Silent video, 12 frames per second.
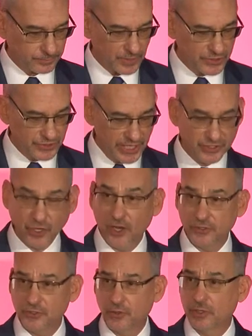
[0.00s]
States
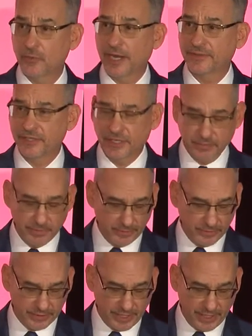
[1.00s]
also erected a
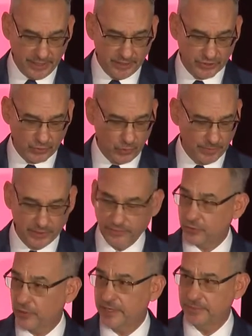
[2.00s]
debilitating assortment of
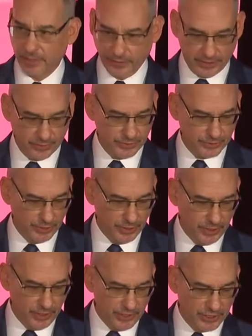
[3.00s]
trade barriers
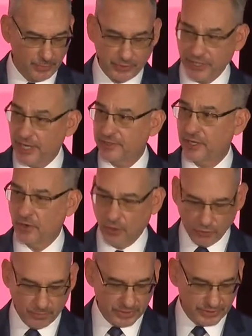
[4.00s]
to protect their
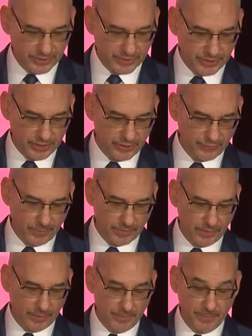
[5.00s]
own businesses from
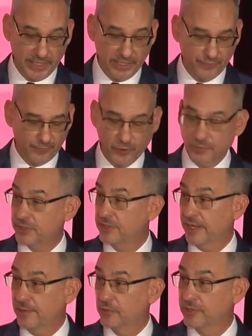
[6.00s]
competing firms in
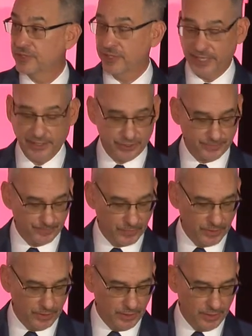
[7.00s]
neighboring states.
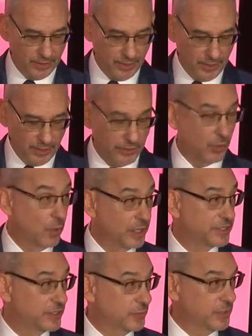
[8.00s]
There
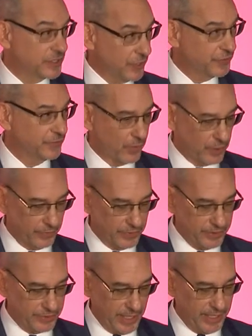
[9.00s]
was, as a result of all
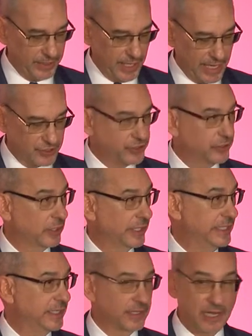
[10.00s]
this, a national
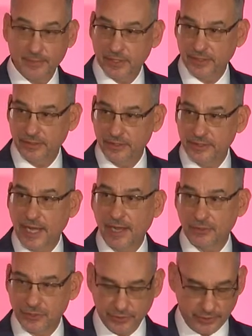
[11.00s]
economic
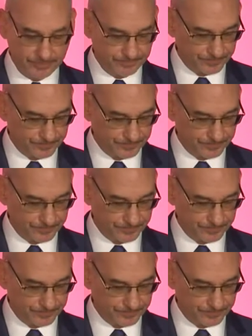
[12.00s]
downturn.